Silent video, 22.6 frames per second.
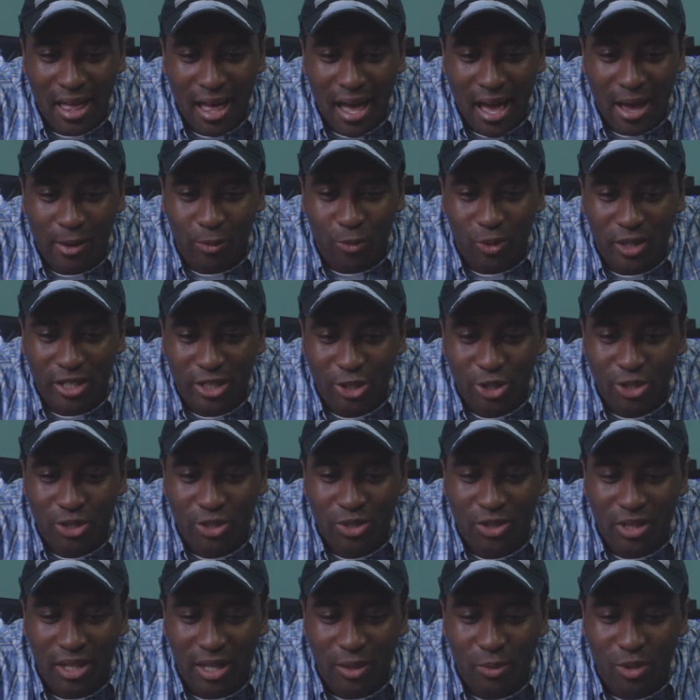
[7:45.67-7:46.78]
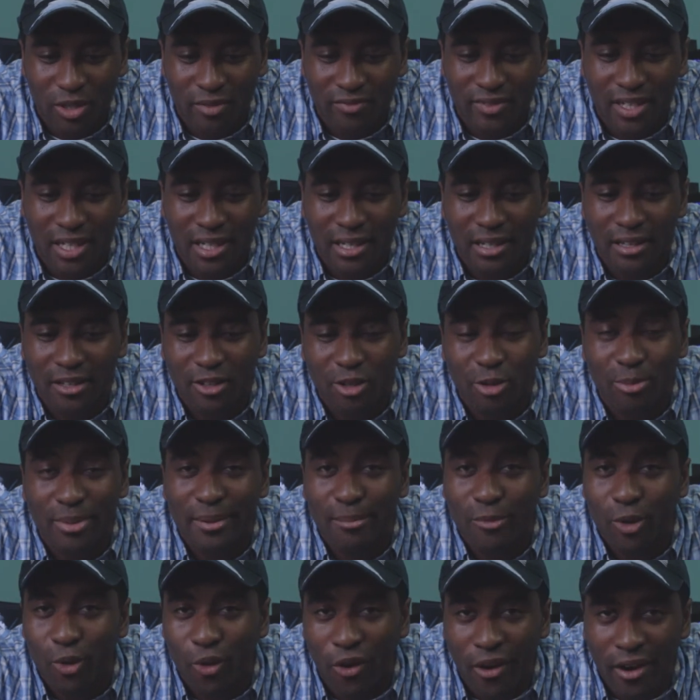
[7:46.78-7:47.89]
I wish they would have done a little bit
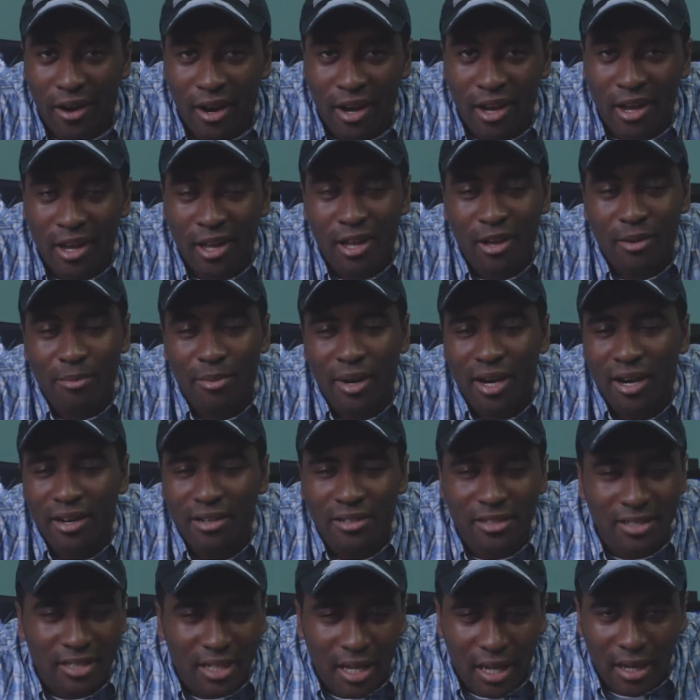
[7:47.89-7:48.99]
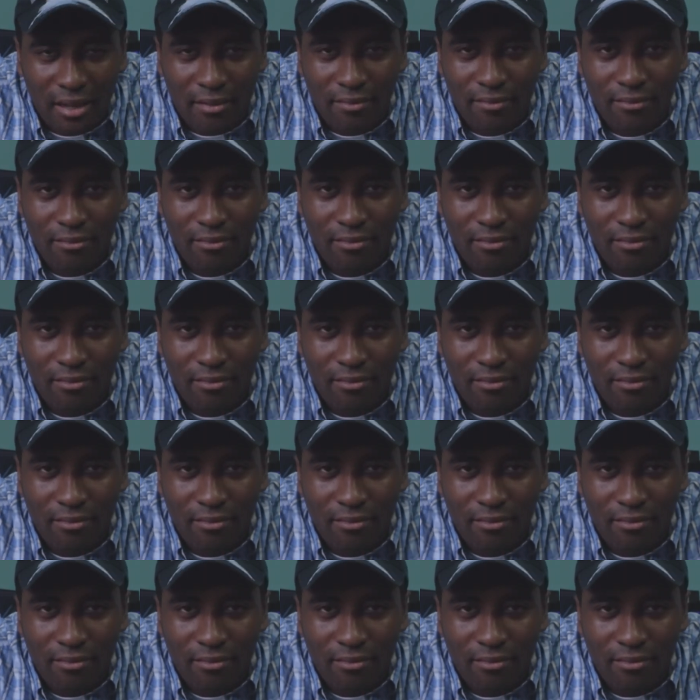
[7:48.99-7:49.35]
more, but I understand.